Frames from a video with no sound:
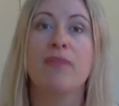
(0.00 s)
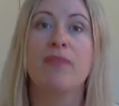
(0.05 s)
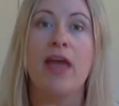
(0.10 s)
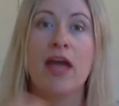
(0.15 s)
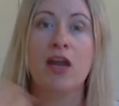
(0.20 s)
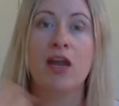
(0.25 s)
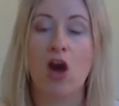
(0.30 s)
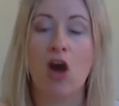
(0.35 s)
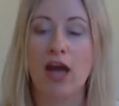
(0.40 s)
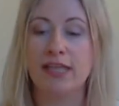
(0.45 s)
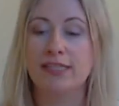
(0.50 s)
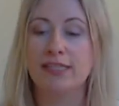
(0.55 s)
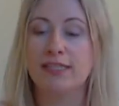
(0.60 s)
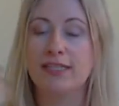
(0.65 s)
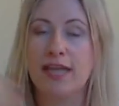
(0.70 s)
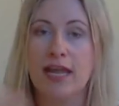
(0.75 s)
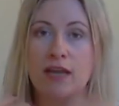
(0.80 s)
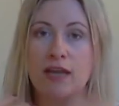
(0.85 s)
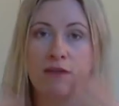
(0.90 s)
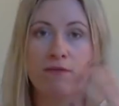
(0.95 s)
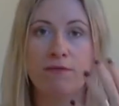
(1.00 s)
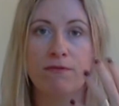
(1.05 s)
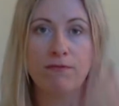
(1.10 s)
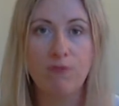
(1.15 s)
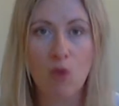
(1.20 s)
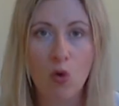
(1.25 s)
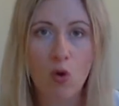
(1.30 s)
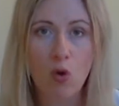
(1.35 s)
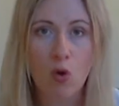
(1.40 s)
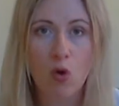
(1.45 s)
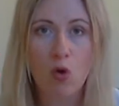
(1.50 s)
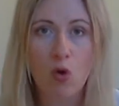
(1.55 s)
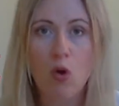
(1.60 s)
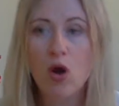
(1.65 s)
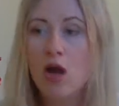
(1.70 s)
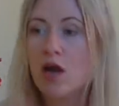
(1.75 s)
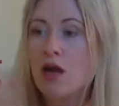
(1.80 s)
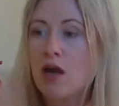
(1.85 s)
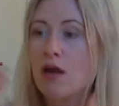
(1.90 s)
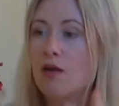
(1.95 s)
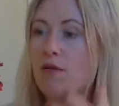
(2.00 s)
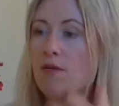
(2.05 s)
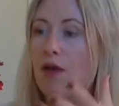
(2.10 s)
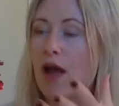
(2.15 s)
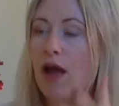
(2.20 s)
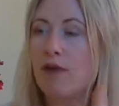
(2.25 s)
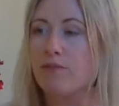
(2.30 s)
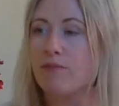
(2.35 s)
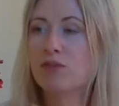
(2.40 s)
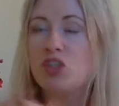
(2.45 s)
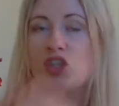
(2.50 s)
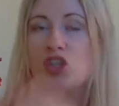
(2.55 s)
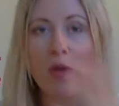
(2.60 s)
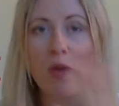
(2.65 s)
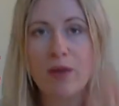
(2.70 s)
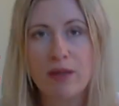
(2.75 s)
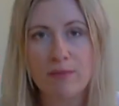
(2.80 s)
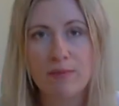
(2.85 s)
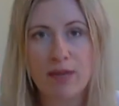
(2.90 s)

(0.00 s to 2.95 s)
And I stand for showing